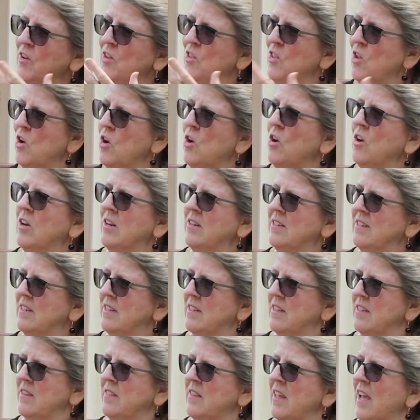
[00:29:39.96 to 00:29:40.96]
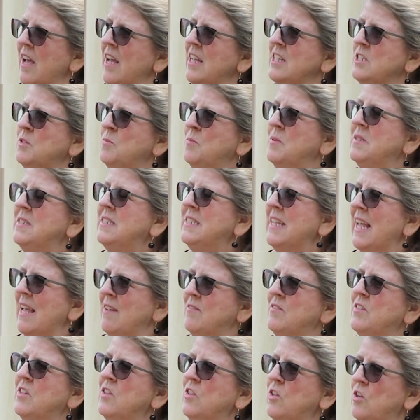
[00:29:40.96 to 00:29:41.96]
to learn, the husbands
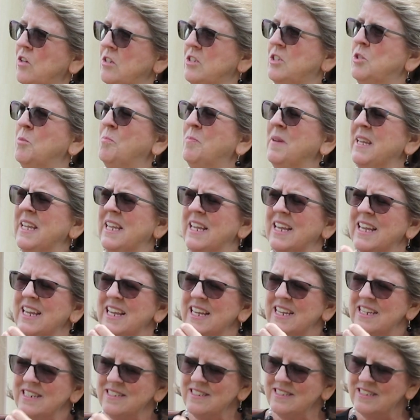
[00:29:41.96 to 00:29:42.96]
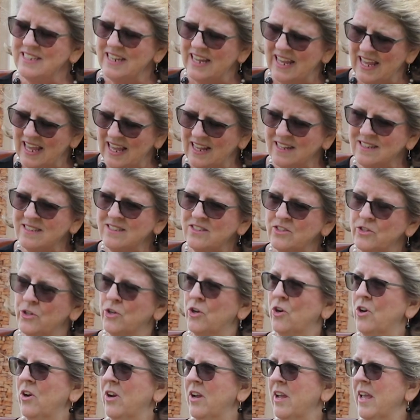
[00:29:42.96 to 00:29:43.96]
have to learn to be
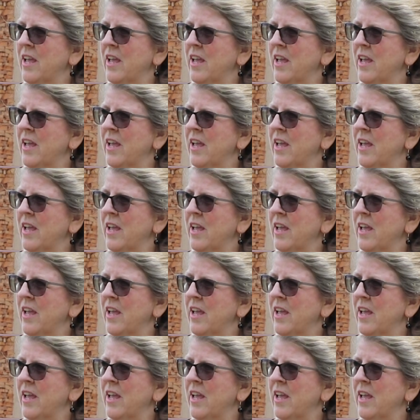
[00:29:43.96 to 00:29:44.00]
tender,